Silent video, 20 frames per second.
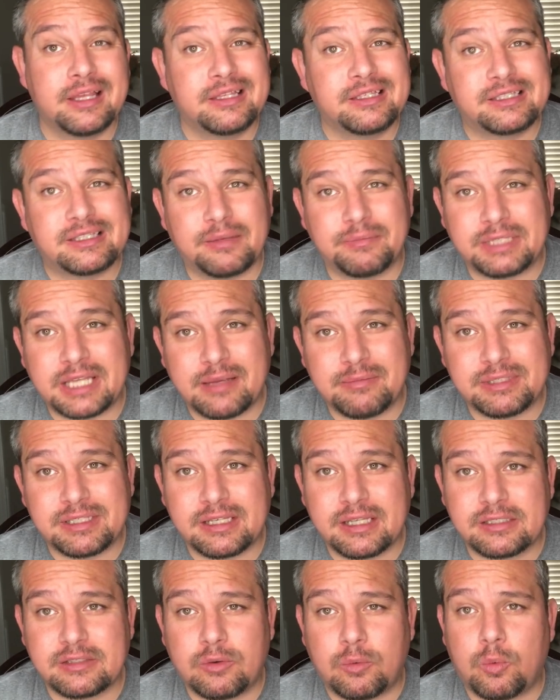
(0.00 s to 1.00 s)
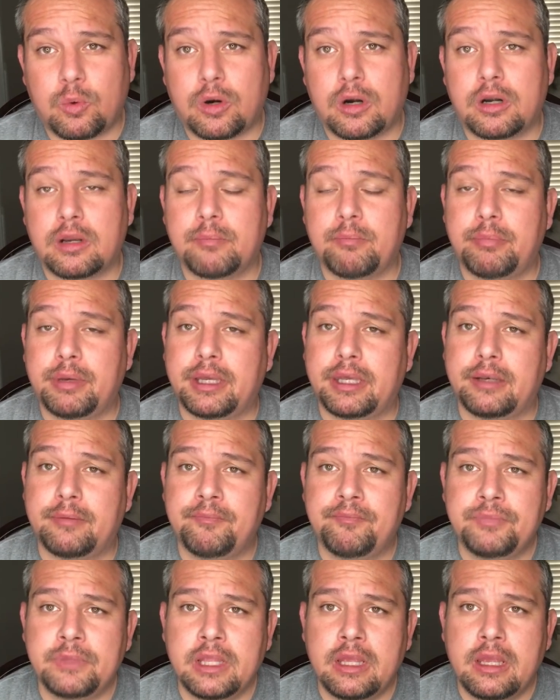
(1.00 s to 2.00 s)
Sometimes it doesn't work,
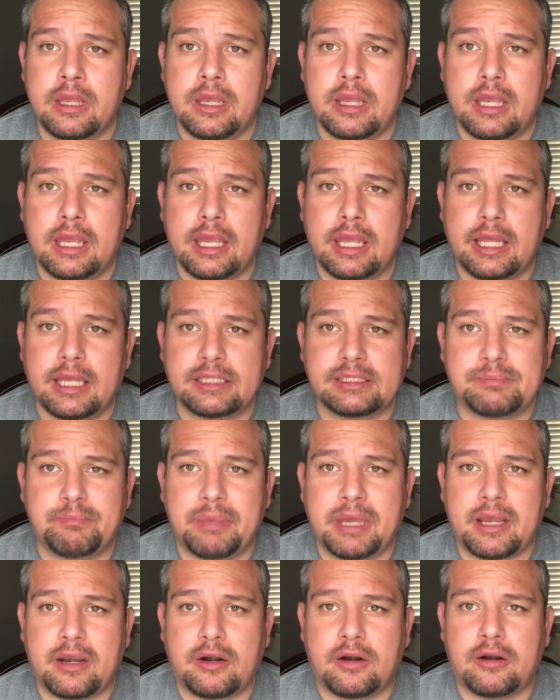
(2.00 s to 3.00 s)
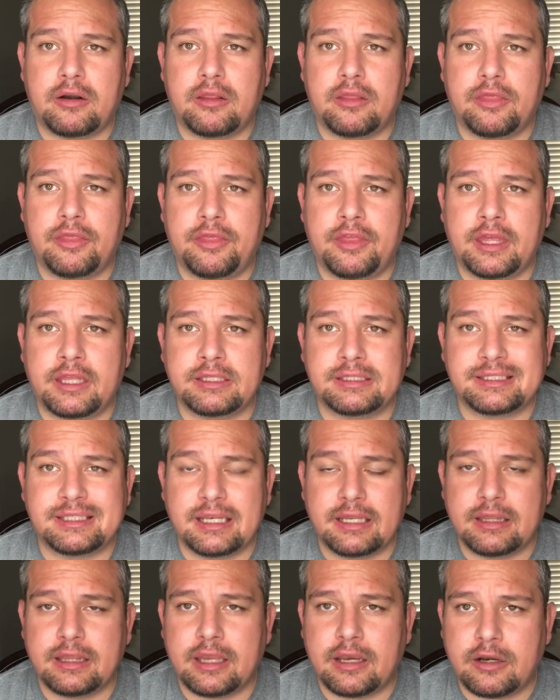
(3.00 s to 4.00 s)
but it's better than
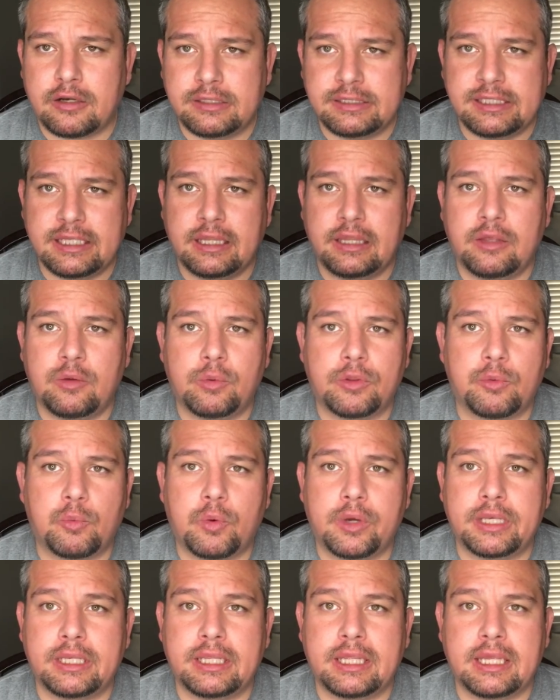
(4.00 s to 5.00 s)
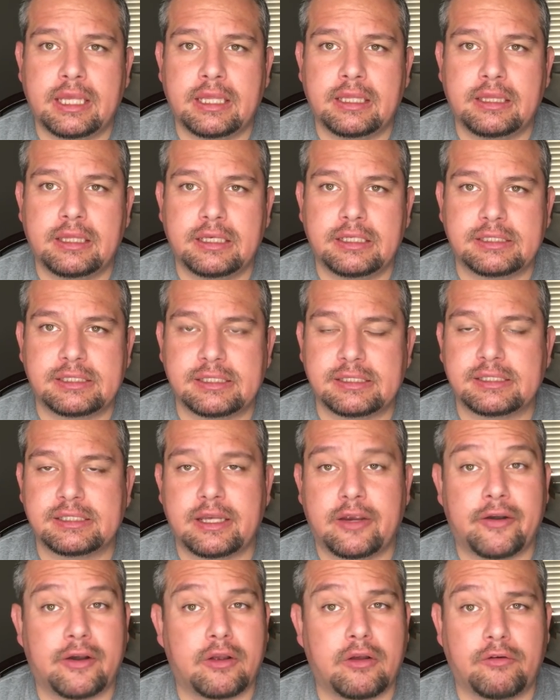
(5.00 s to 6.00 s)
sitting there dealing with one kid that is
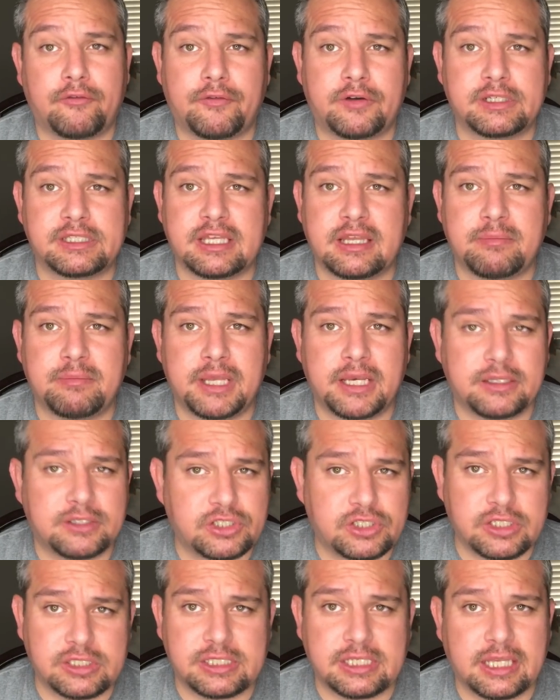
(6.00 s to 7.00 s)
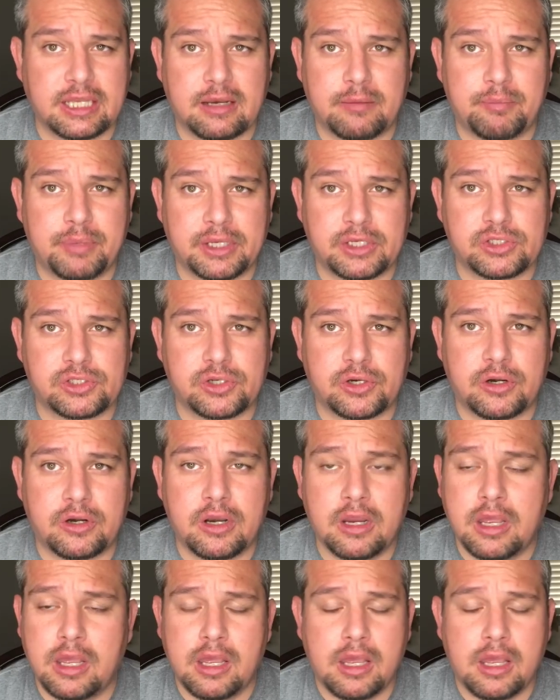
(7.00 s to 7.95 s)
hysterical for 10 minutes just to get a picture